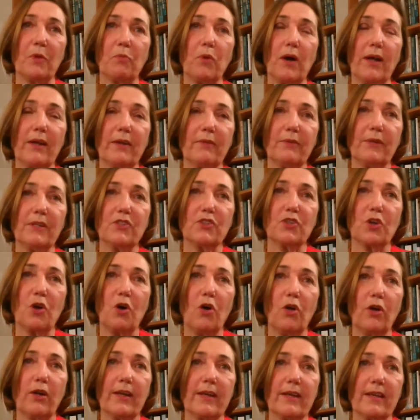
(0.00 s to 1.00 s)
one of his
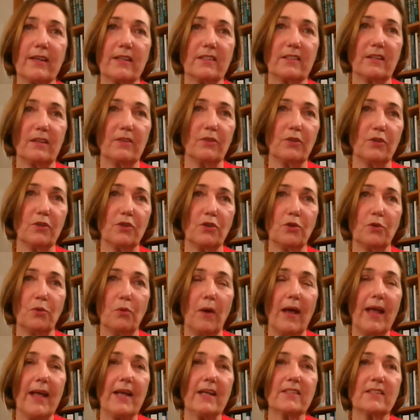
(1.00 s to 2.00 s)
colleagues in the
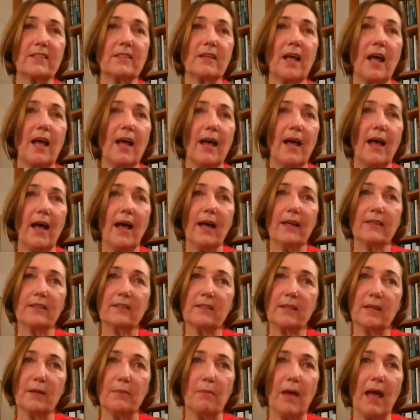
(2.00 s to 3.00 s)
US,
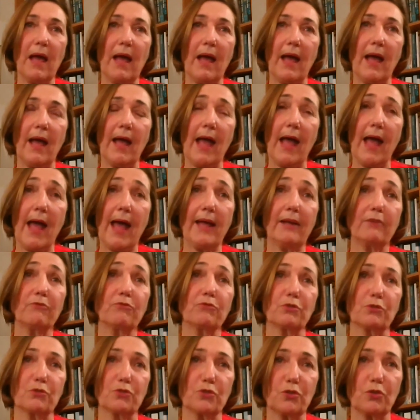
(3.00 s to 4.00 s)
Tim
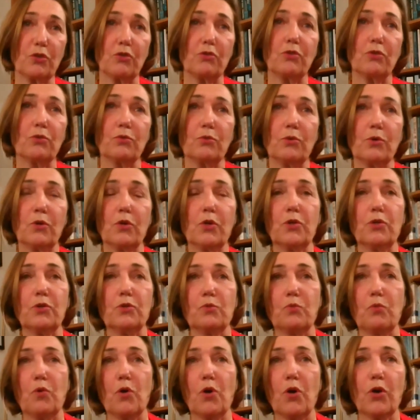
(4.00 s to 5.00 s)
Andrews, who'd
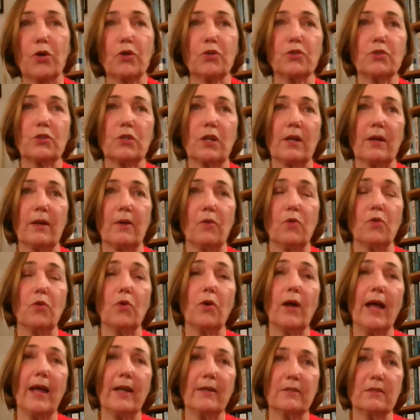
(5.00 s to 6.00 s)
worked
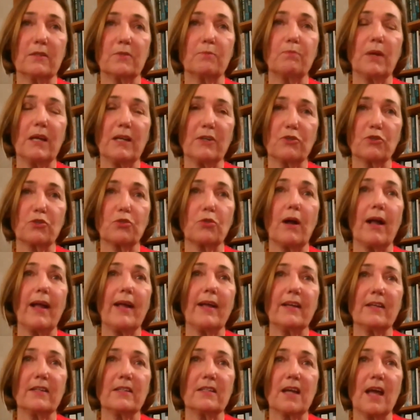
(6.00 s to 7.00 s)
or had been
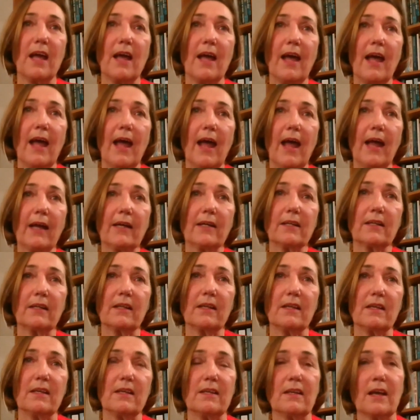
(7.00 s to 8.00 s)
trained at
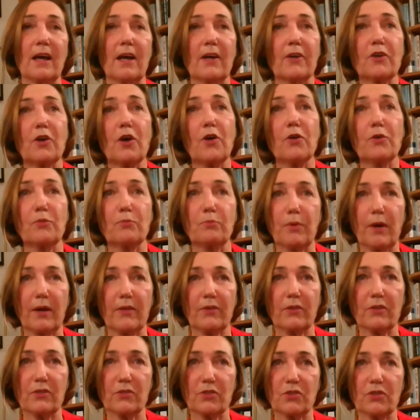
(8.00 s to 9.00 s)
the Koch
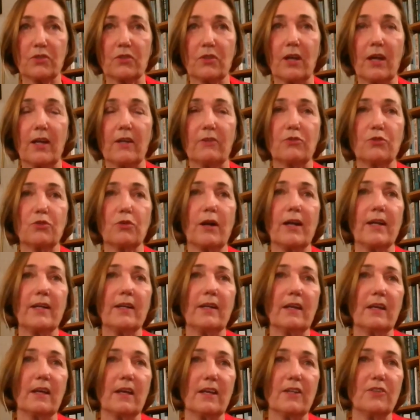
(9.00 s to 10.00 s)
brothers
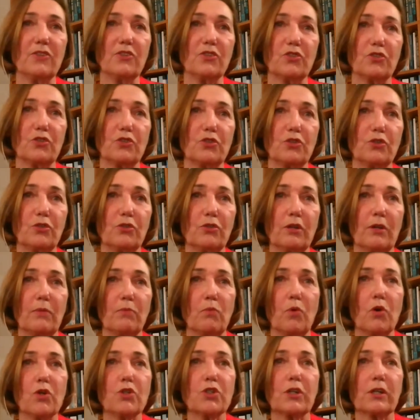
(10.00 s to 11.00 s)
Training Institute
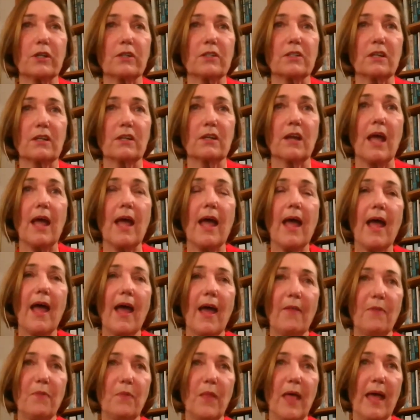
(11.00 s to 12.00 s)
in Washington.
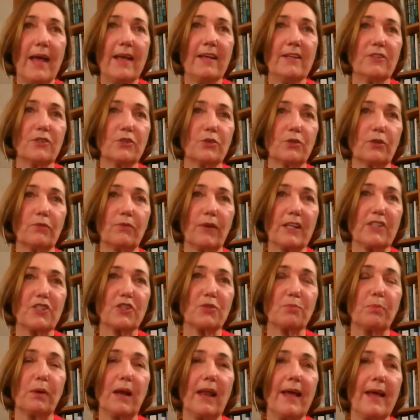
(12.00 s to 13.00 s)
And they sort of
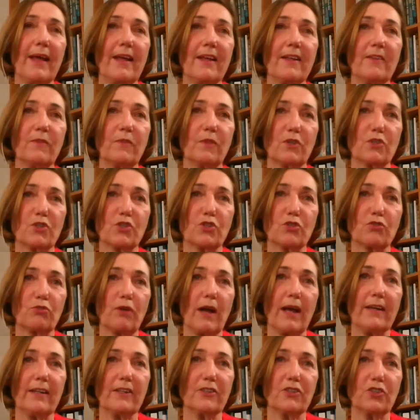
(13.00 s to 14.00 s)
explained the
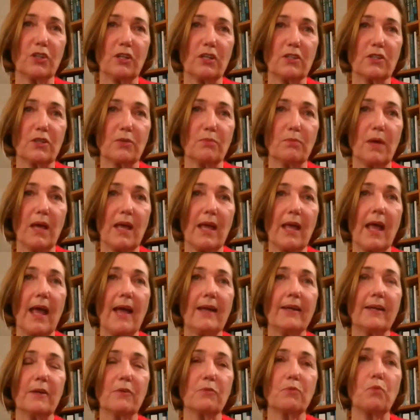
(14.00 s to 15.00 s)
strategy to me.
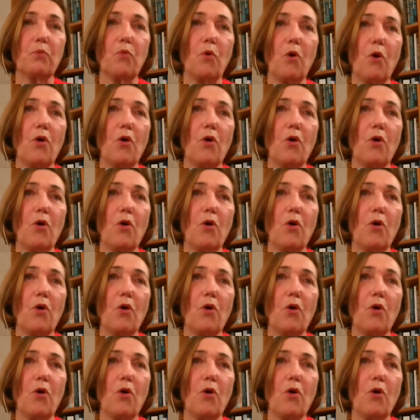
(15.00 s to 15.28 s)
And I